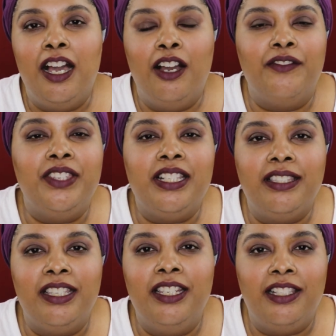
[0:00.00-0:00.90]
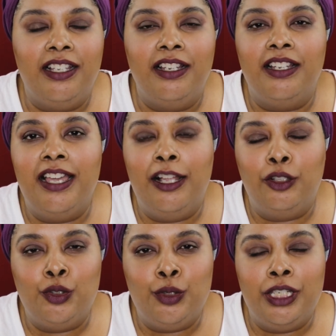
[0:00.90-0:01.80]
of this Lisa
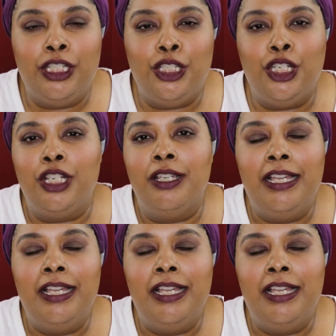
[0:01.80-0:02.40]
Eldridge